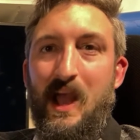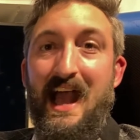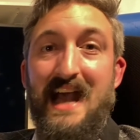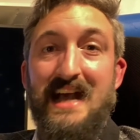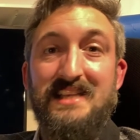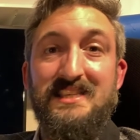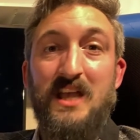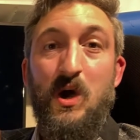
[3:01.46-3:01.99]

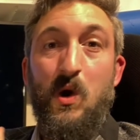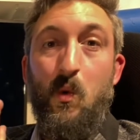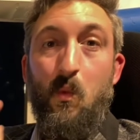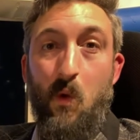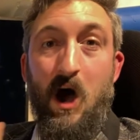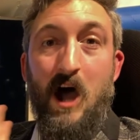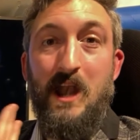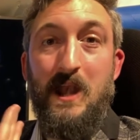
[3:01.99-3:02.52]
as
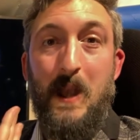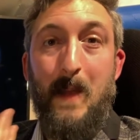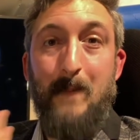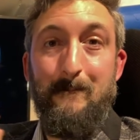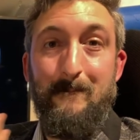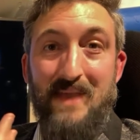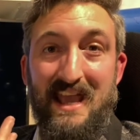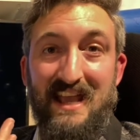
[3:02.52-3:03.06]
one
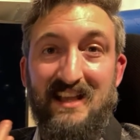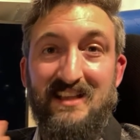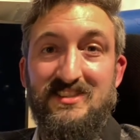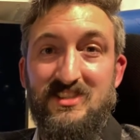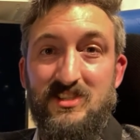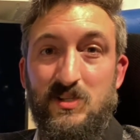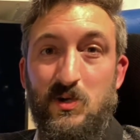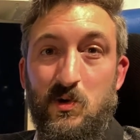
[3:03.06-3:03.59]
big
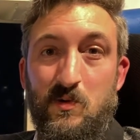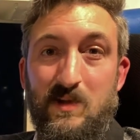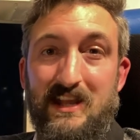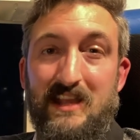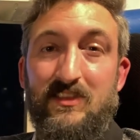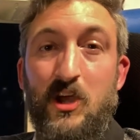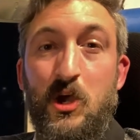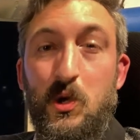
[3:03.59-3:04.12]
story,
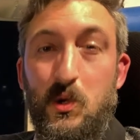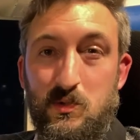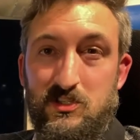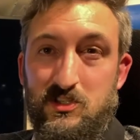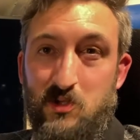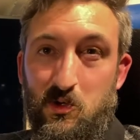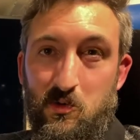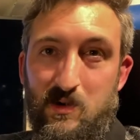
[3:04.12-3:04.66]
the Who
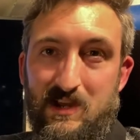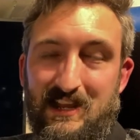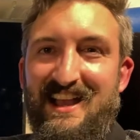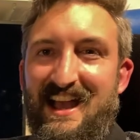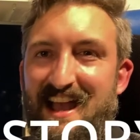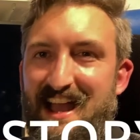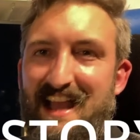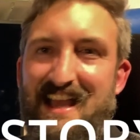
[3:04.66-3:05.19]
story,
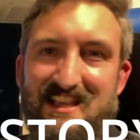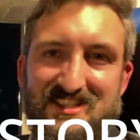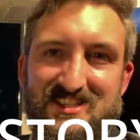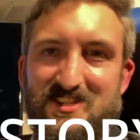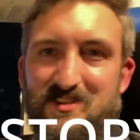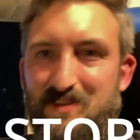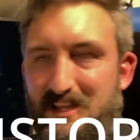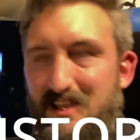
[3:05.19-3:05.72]

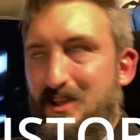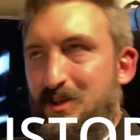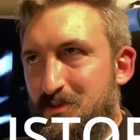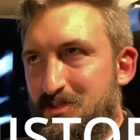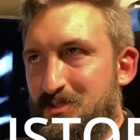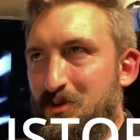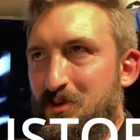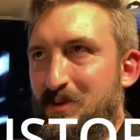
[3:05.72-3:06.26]
history Who
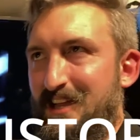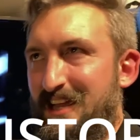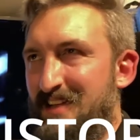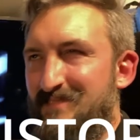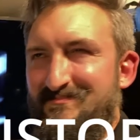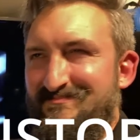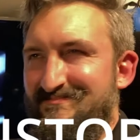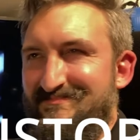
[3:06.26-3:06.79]
story.
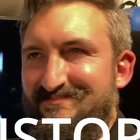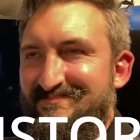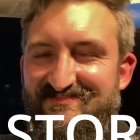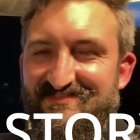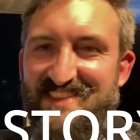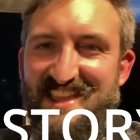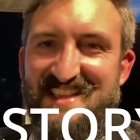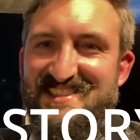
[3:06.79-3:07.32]

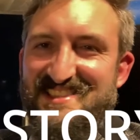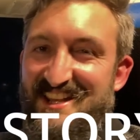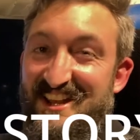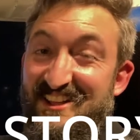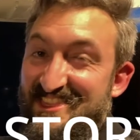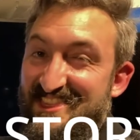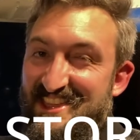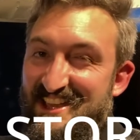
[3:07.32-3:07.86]
It's a
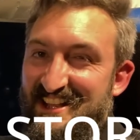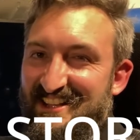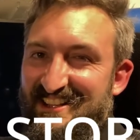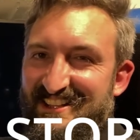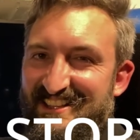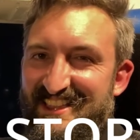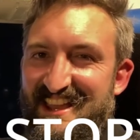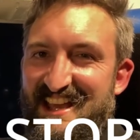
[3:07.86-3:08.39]
little thing
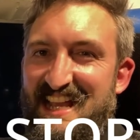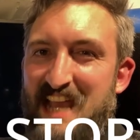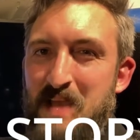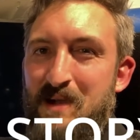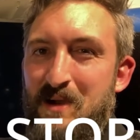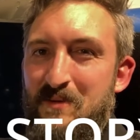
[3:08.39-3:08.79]
that I came up